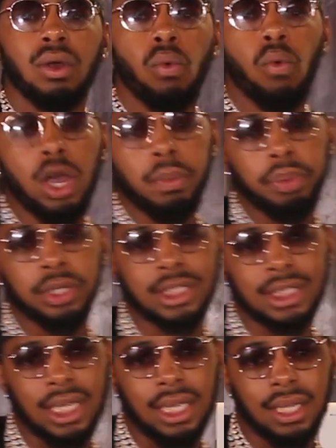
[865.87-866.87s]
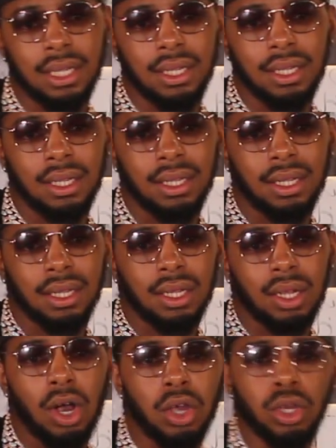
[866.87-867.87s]
1%
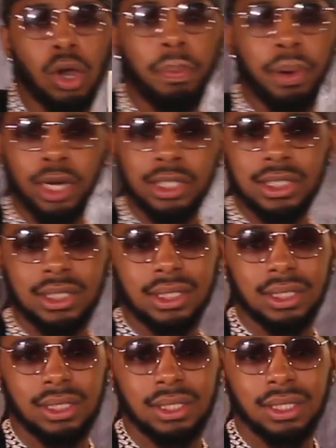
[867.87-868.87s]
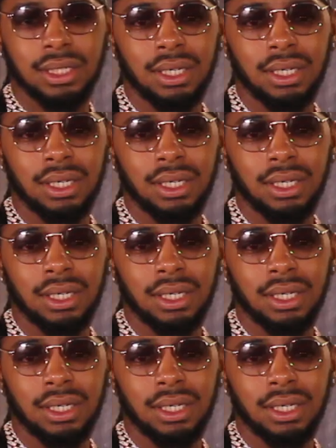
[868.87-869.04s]
on your purchases,